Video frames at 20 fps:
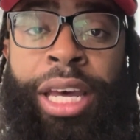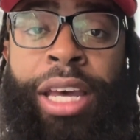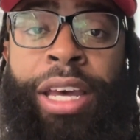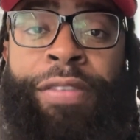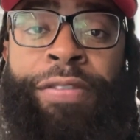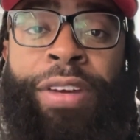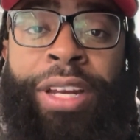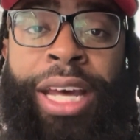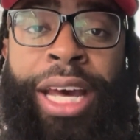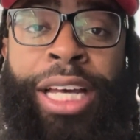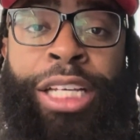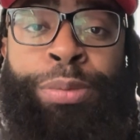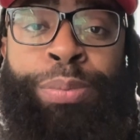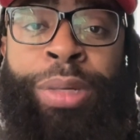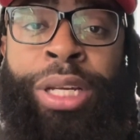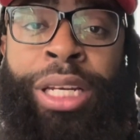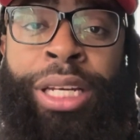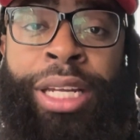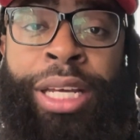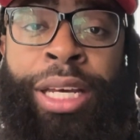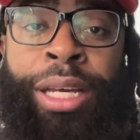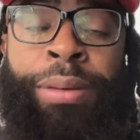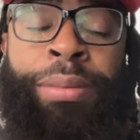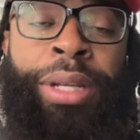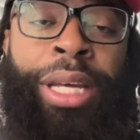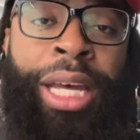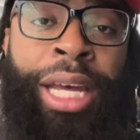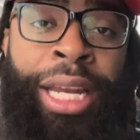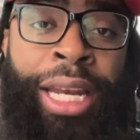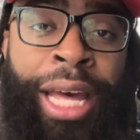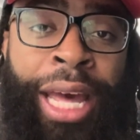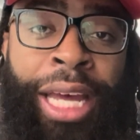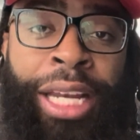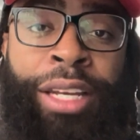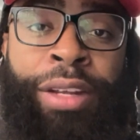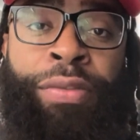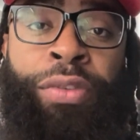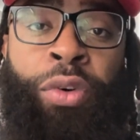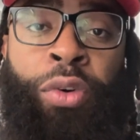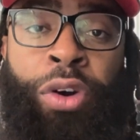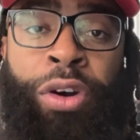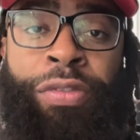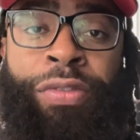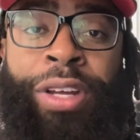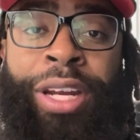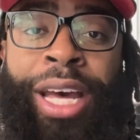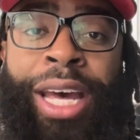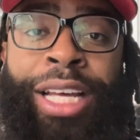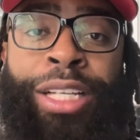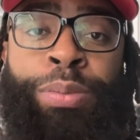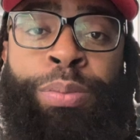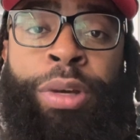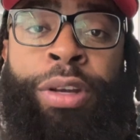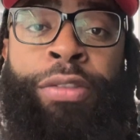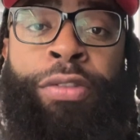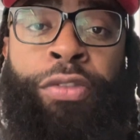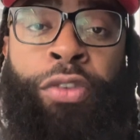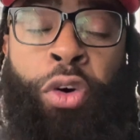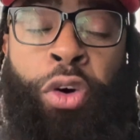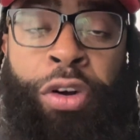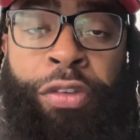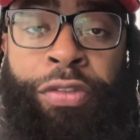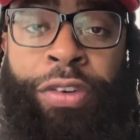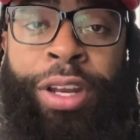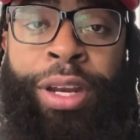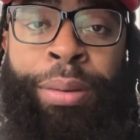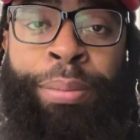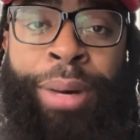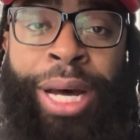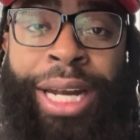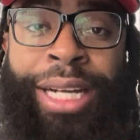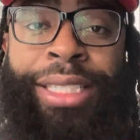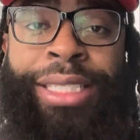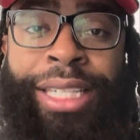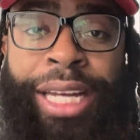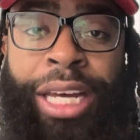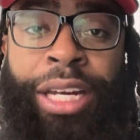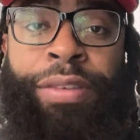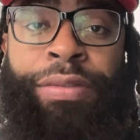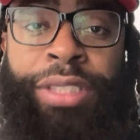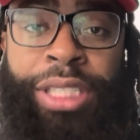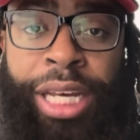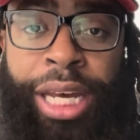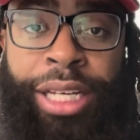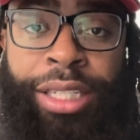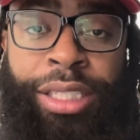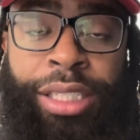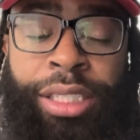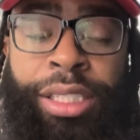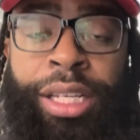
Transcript: if it has been deemed inactive or if it has been forfeited by the state of Texas.